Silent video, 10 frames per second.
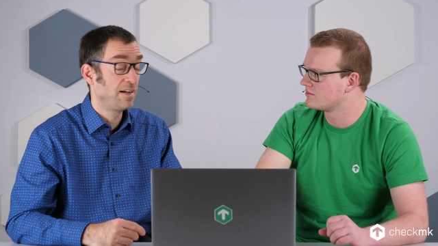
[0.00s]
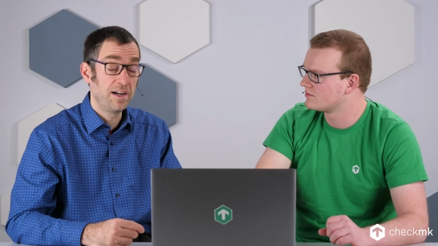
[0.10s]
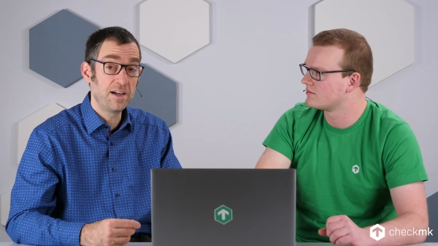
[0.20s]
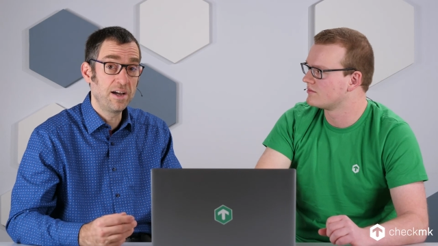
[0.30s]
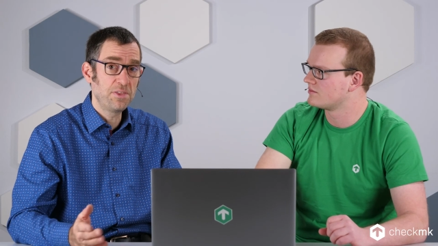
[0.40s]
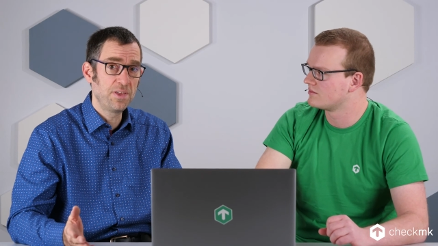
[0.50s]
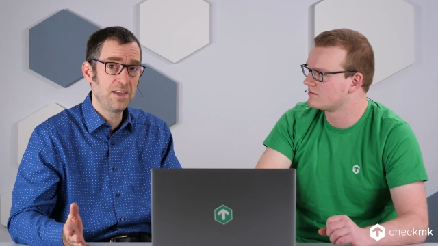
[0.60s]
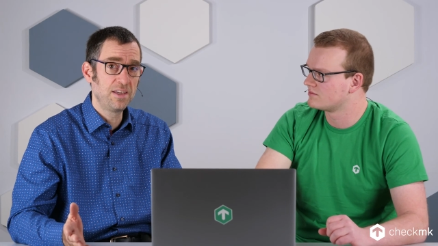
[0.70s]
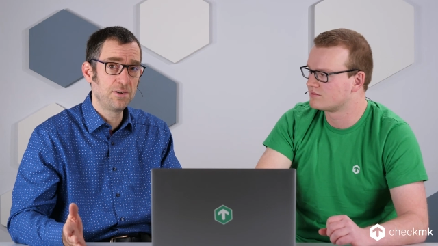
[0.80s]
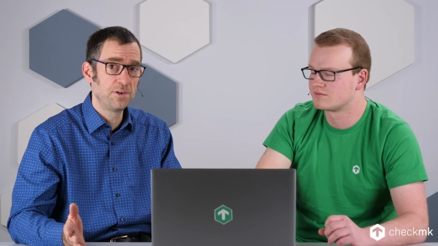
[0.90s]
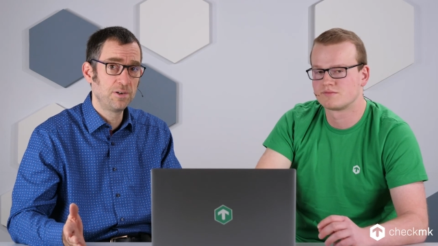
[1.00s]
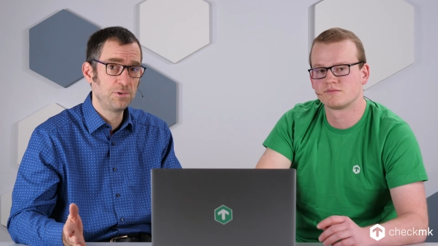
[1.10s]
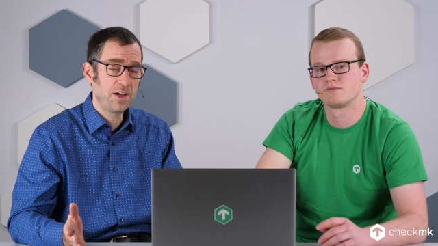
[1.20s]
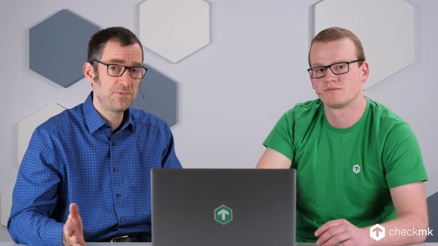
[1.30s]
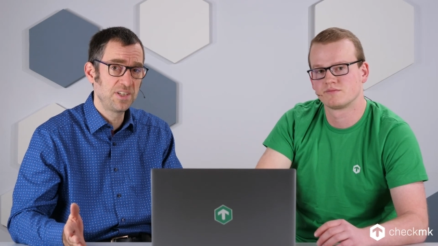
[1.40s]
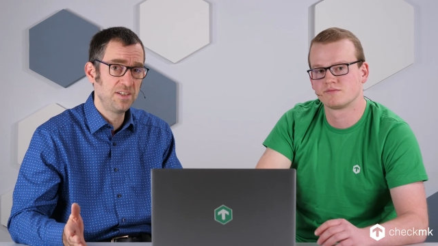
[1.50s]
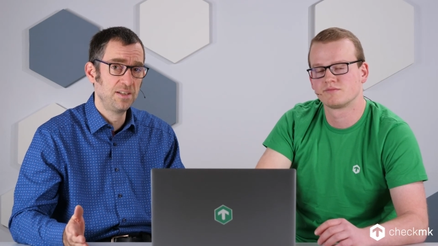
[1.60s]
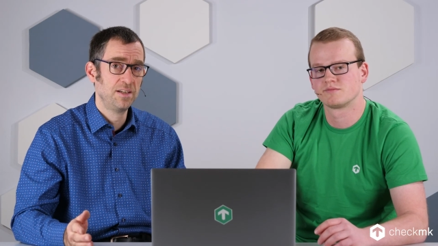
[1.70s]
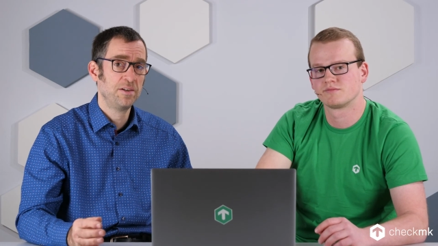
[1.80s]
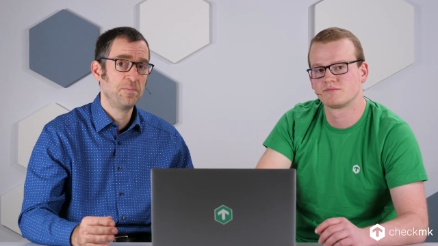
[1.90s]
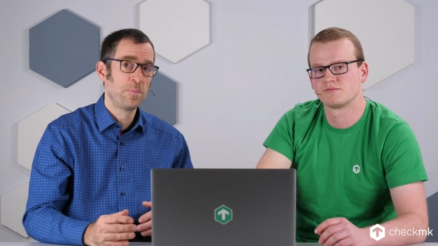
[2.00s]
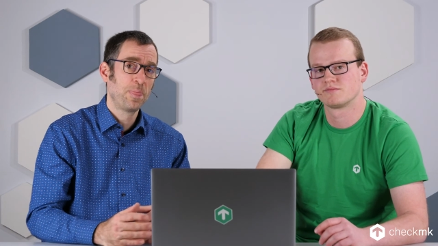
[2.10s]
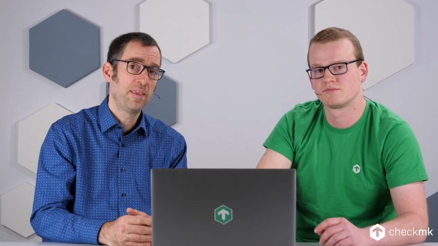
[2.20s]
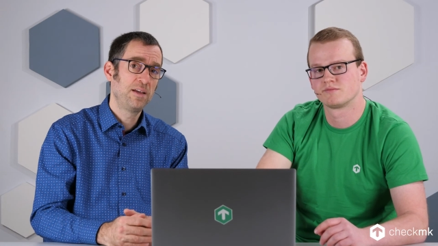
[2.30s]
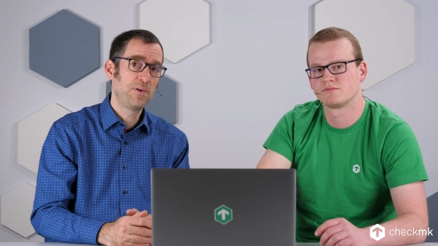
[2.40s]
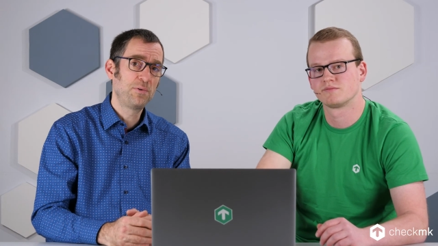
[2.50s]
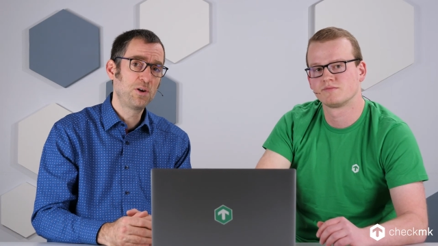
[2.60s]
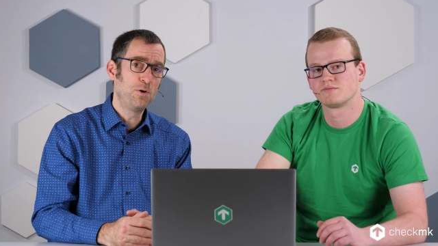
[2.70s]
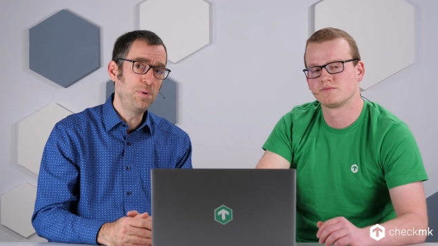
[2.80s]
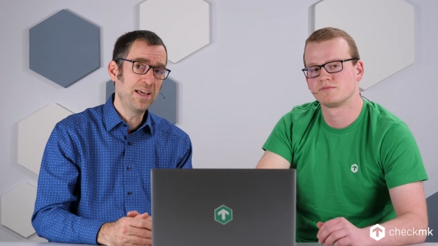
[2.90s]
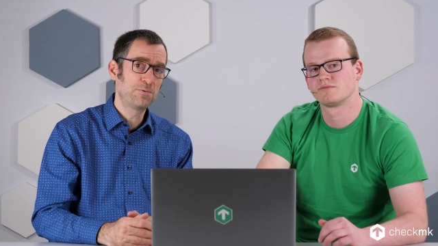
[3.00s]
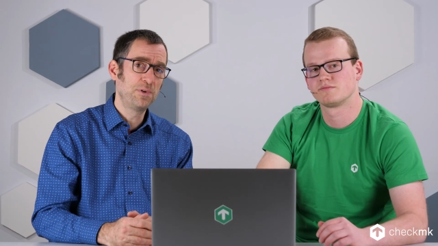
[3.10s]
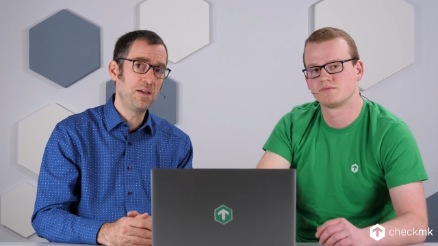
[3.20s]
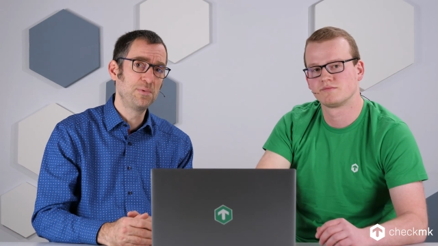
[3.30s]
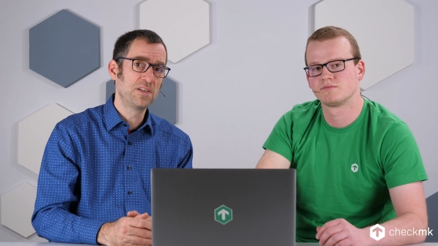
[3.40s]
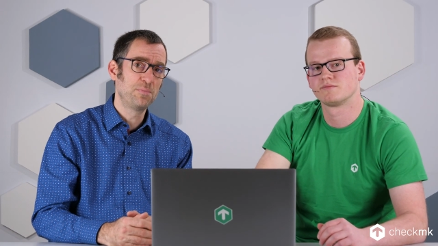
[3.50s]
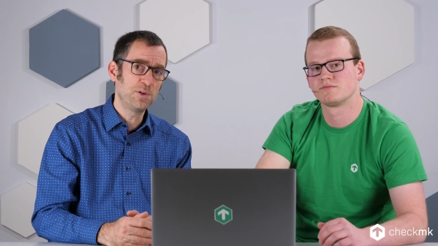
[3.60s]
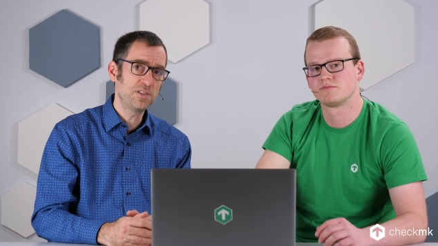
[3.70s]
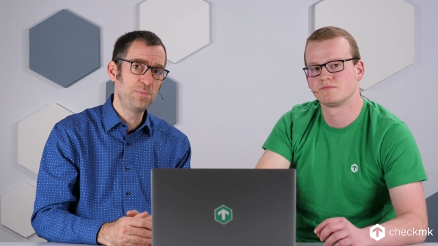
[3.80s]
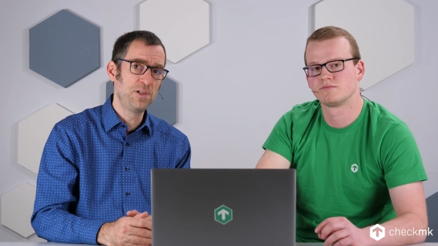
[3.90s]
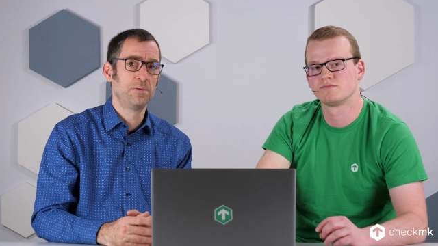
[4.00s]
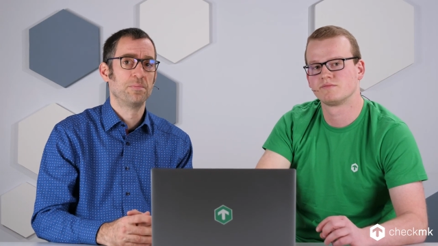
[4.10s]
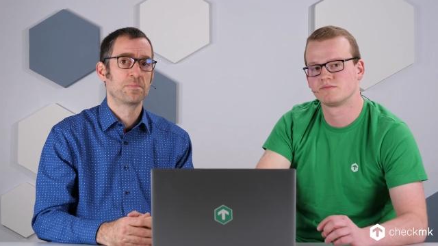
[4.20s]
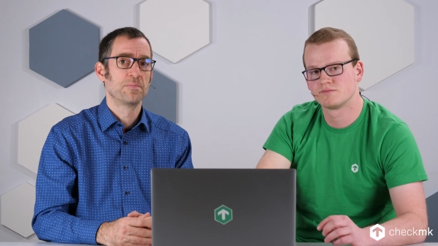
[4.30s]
Speaker 1: I, I think you you have seen that very complex renamings are possible.